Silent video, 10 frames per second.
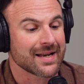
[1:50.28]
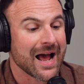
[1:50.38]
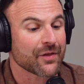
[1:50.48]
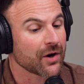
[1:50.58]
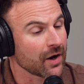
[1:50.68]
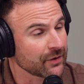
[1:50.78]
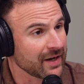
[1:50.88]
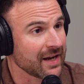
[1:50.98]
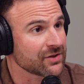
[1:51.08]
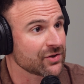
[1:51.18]
Now there are other
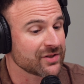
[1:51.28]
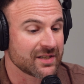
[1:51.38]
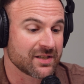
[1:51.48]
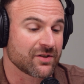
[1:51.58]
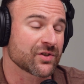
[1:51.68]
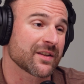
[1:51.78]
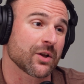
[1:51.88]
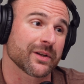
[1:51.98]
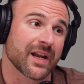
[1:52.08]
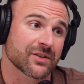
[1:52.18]
cancers. There's not
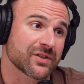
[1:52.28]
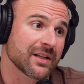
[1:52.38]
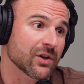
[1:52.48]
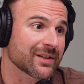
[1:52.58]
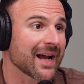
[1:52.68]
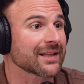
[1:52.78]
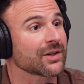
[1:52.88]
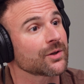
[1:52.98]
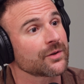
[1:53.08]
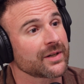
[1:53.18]
the only cancers they looked at.
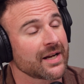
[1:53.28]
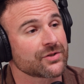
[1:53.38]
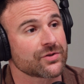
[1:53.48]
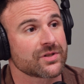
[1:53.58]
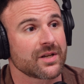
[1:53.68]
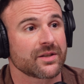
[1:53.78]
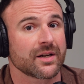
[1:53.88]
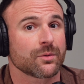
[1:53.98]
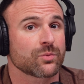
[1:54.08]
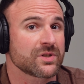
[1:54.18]
There are other cancers that
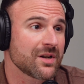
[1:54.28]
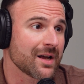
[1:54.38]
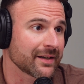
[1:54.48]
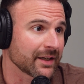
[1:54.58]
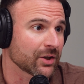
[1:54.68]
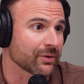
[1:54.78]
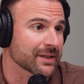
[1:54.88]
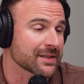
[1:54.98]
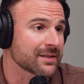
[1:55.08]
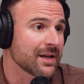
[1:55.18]
there was not an
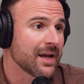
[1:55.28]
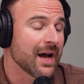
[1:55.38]
increase.